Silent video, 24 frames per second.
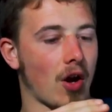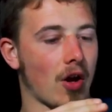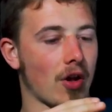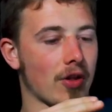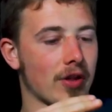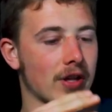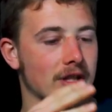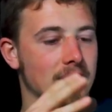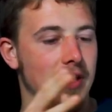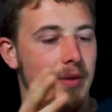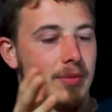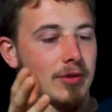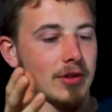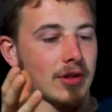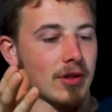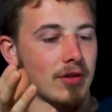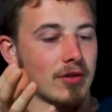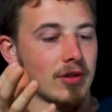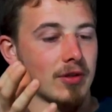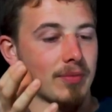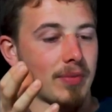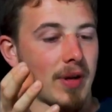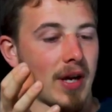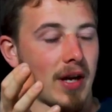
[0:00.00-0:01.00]
this
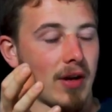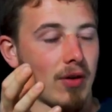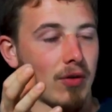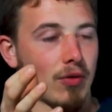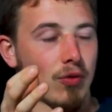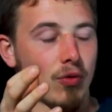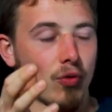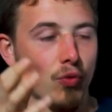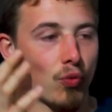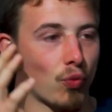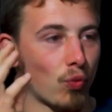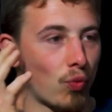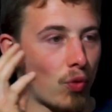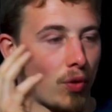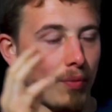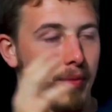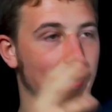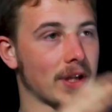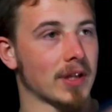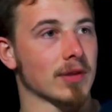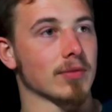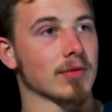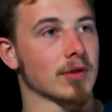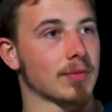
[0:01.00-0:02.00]
episode's about what
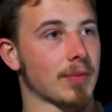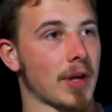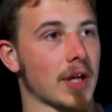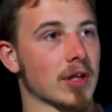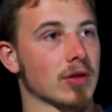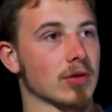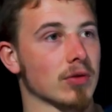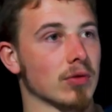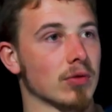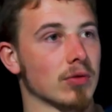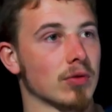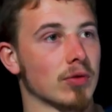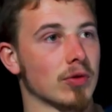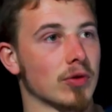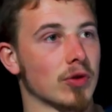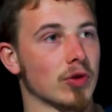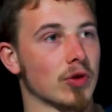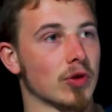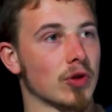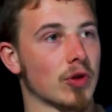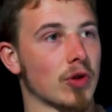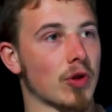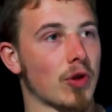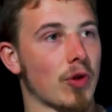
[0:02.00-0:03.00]
makes them special.
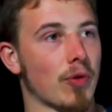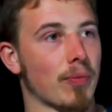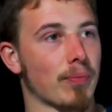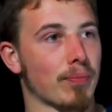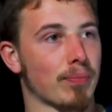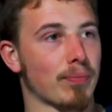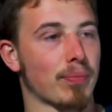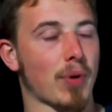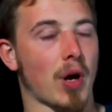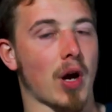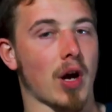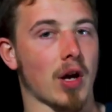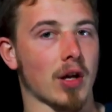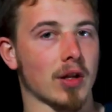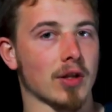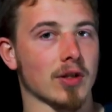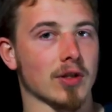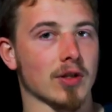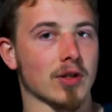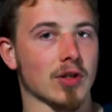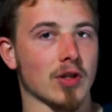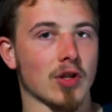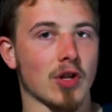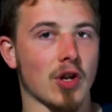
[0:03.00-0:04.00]
but
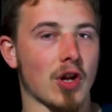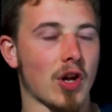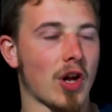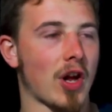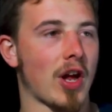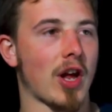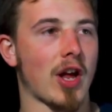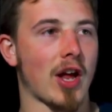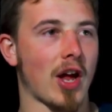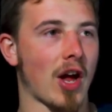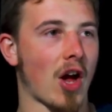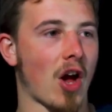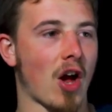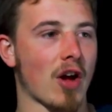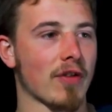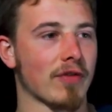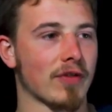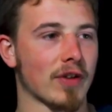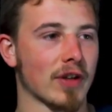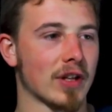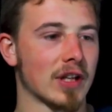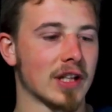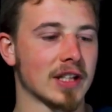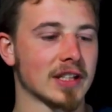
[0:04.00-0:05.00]
I
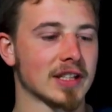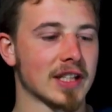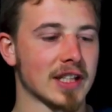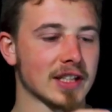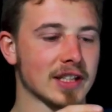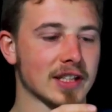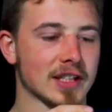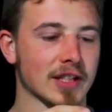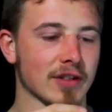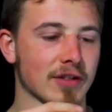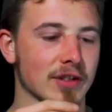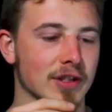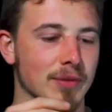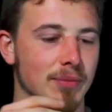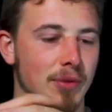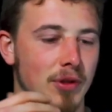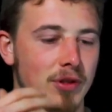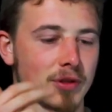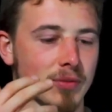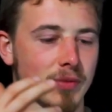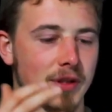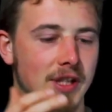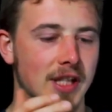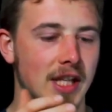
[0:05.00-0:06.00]
feel it's necessary to
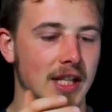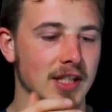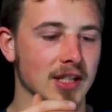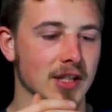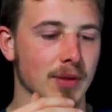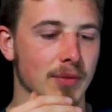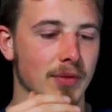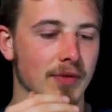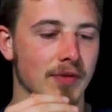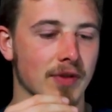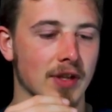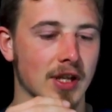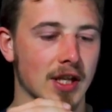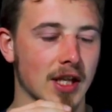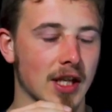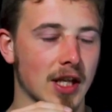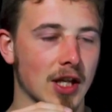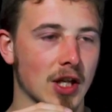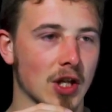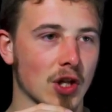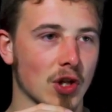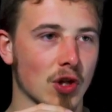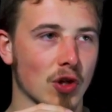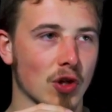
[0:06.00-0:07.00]
possibly get some of the